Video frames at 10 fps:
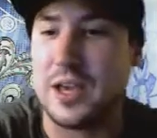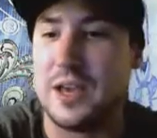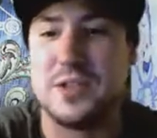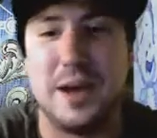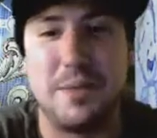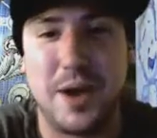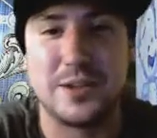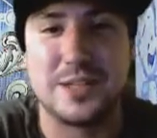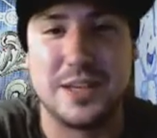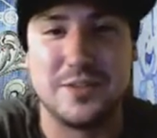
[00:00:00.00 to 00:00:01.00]
It gives you that
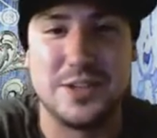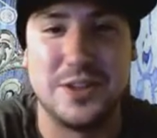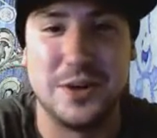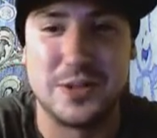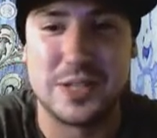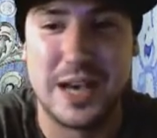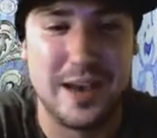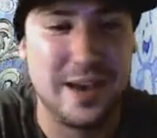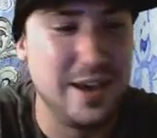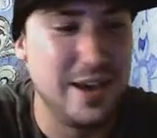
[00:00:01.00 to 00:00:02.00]
balance. It gives you those
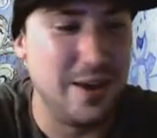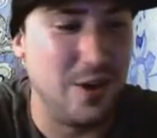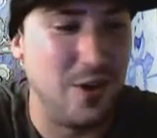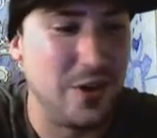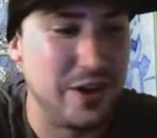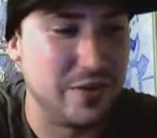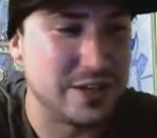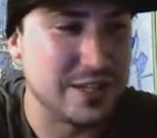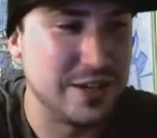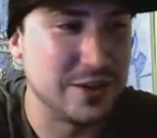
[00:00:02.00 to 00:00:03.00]
all the
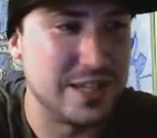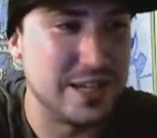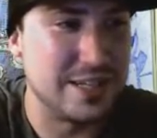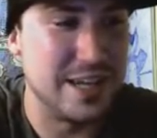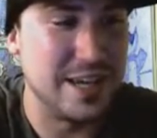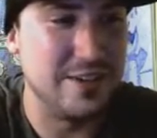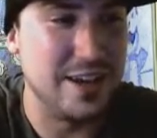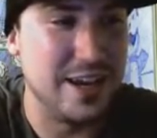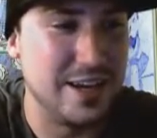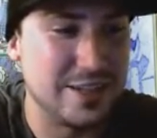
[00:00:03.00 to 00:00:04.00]
different skill sets that you
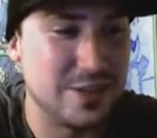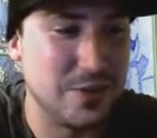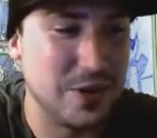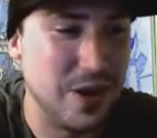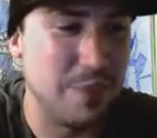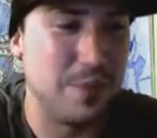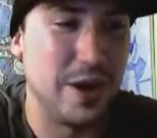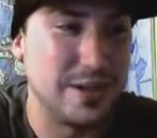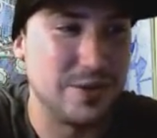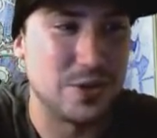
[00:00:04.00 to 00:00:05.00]
need. And so when you hop
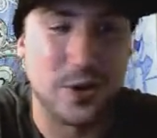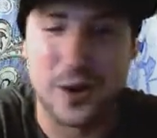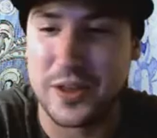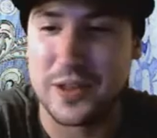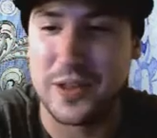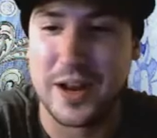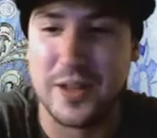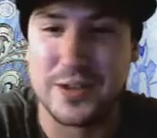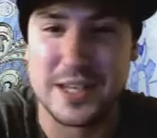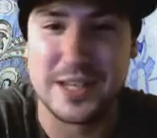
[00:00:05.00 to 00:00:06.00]
on a two-stroke, I think a lot
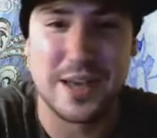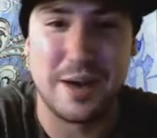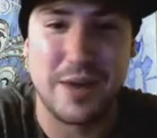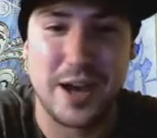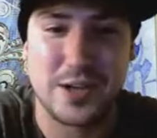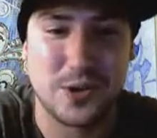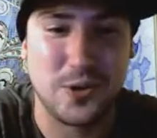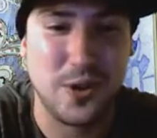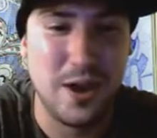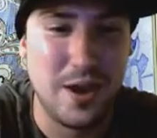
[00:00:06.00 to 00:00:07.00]
of those things come
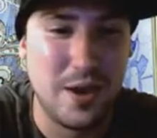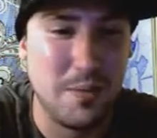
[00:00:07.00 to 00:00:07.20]
natural.